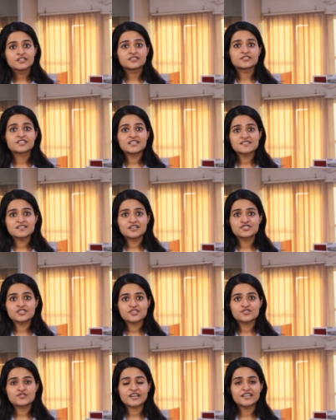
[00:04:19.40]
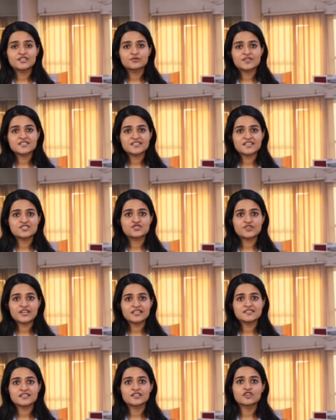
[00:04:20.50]
The researchers tried to assess
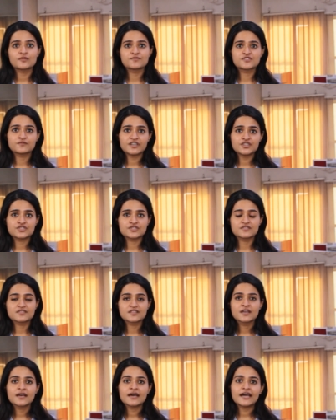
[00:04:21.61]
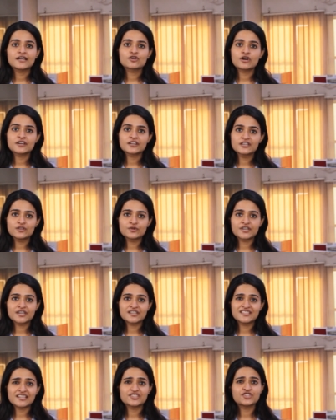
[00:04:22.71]
trends in observations and
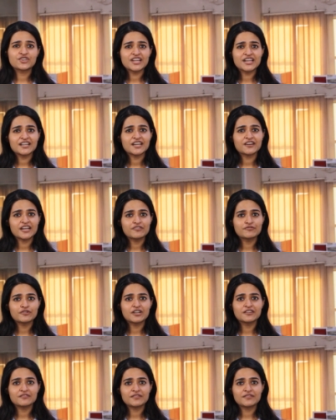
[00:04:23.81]
concluded that three day rainfall